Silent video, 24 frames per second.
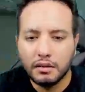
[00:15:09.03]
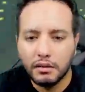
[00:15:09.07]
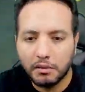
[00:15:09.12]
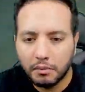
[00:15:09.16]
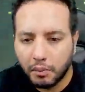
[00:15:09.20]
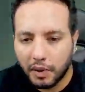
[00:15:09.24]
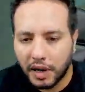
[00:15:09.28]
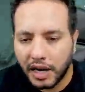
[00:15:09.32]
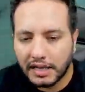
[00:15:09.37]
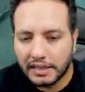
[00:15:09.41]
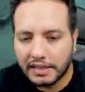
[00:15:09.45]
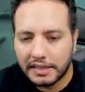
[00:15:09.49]

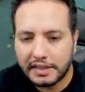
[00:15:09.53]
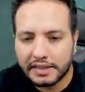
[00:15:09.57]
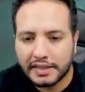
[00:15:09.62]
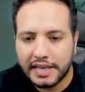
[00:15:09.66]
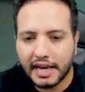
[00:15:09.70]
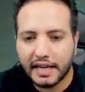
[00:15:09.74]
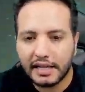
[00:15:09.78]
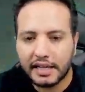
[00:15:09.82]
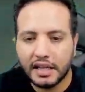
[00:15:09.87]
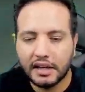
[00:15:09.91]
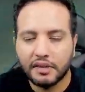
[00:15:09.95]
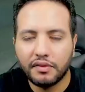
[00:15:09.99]
Blast is
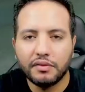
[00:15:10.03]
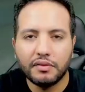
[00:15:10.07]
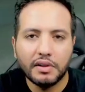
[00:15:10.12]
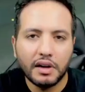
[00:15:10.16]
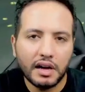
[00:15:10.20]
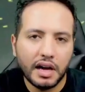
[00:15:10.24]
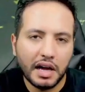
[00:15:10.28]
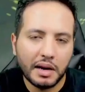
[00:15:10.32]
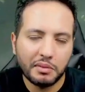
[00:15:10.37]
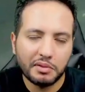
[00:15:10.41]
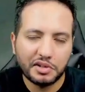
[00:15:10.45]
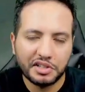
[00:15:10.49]
active,
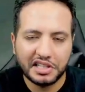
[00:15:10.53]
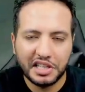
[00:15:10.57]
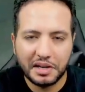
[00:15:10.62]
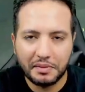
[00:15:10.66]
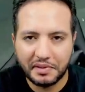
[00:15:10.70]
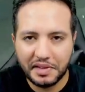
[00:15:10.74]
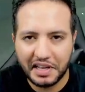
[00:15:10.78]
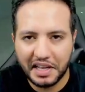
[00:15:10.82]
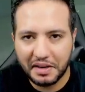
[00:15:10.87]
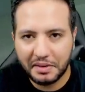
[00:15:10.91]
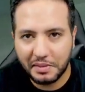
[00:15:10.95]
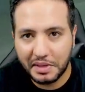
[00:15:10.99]
armor stripped
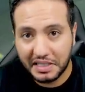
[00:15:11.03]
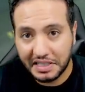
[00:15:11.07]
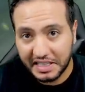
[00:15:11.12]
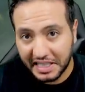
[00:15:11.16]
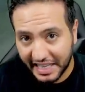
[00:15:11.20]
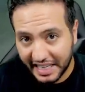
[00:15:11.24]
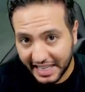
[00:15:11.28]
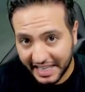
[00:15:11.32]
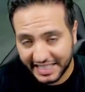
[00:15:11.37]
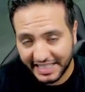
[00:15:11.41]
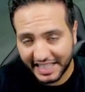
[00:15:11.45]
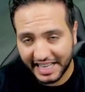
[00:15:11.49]
enemies,
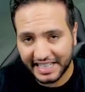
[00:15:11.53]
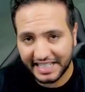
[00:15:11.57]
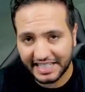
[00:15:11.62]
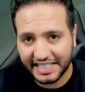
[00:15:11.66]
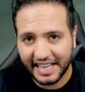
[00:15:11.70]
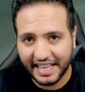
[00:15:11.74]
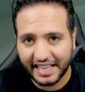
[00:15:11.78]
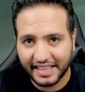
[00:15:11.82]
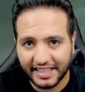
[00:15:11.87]
easy as that.